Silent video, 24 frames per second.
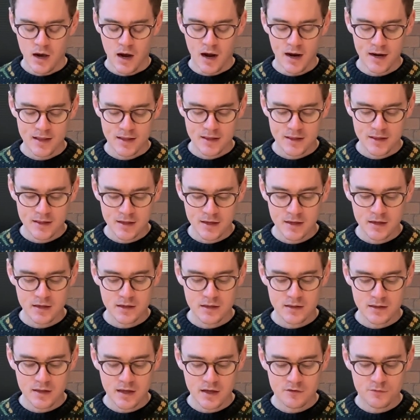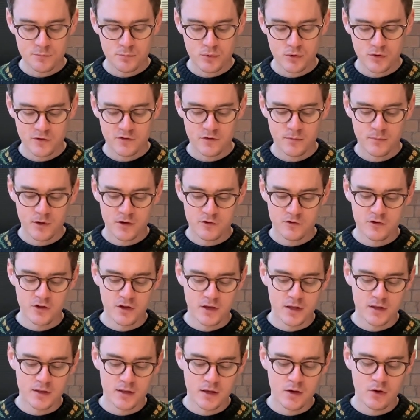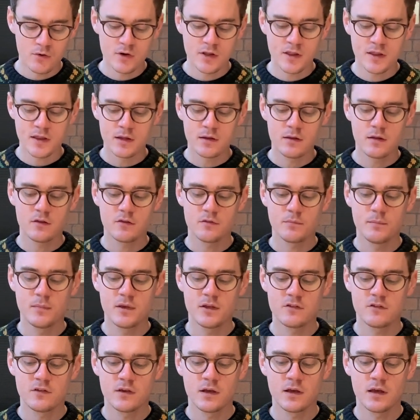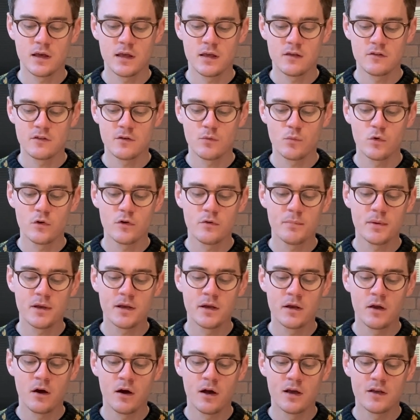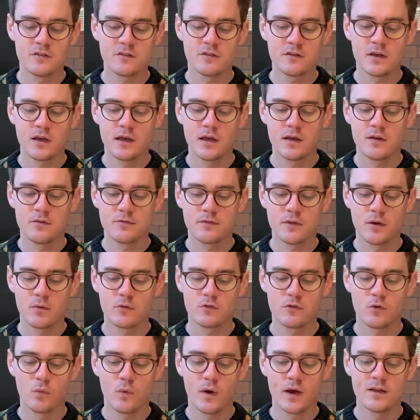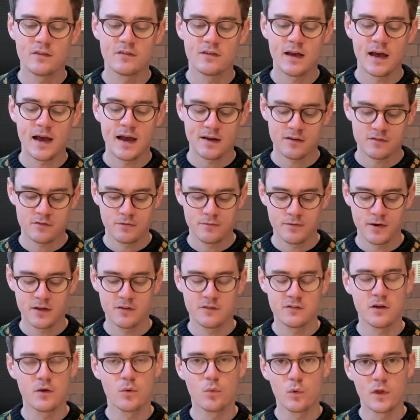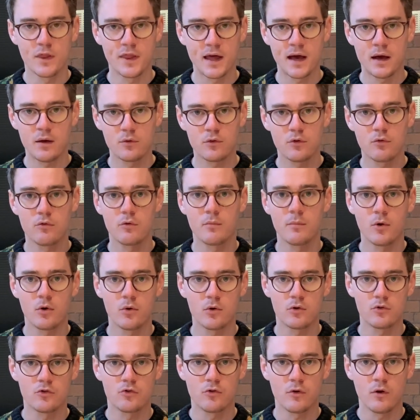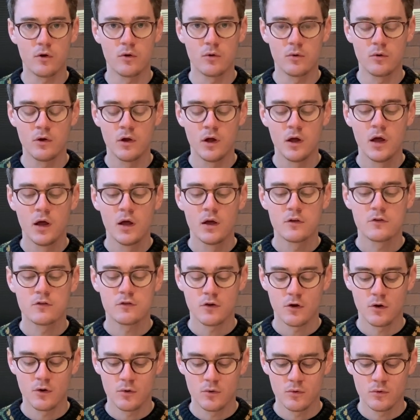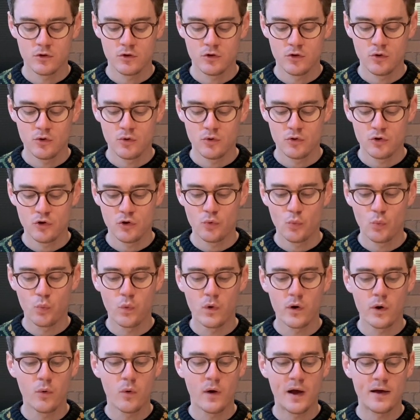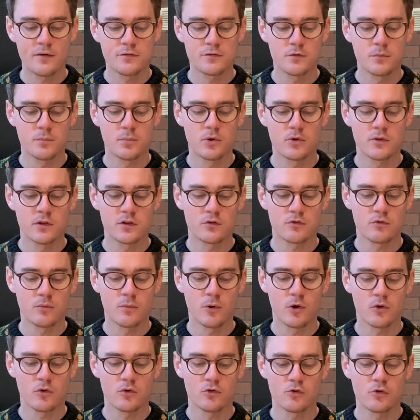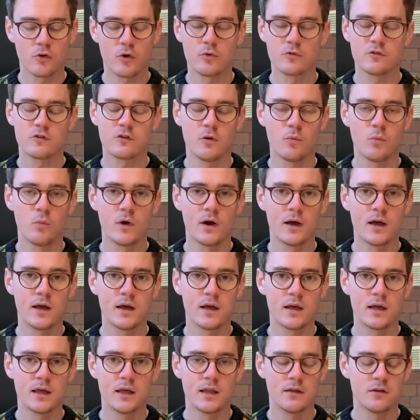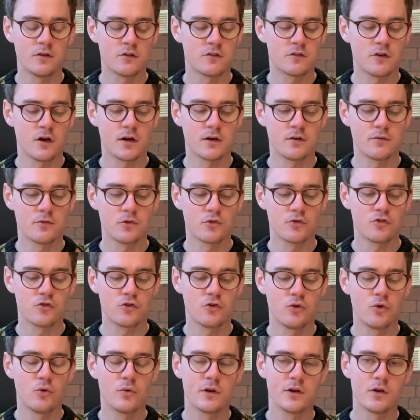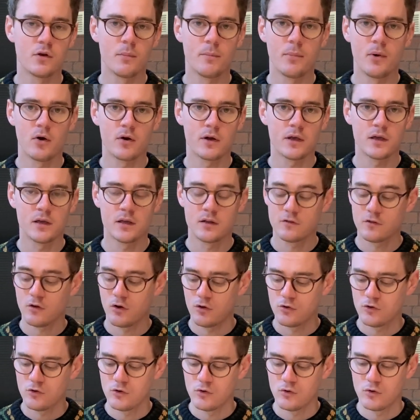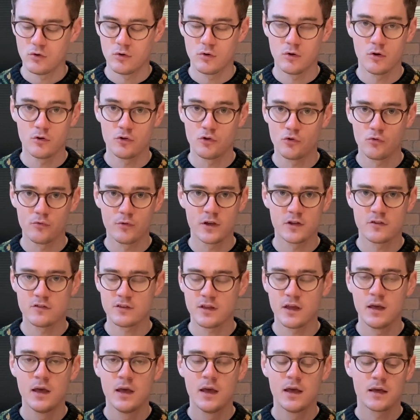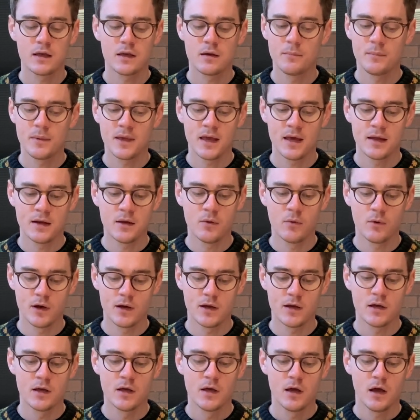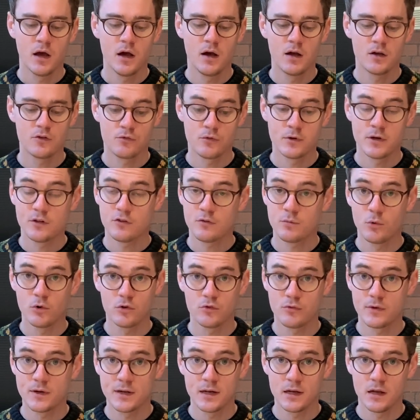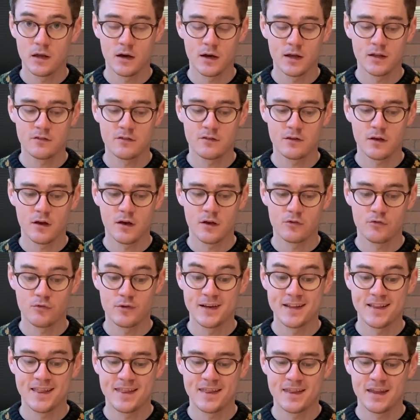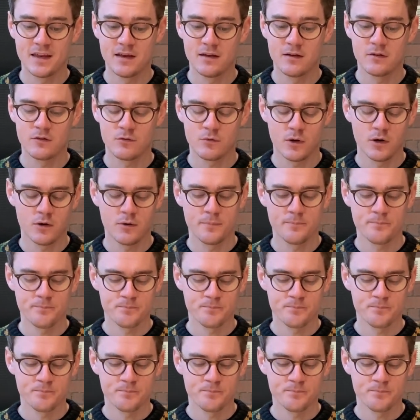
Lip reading: I think that's pretty much it. The only thing that's missing is it would have been nice if there was a way to activate it without the remote control. So you will have to put this remote control somewhere in the side of your shoe, in your pocket, on your wrist. It can be anywhere. It's really small, it's really light, it's really thin as well.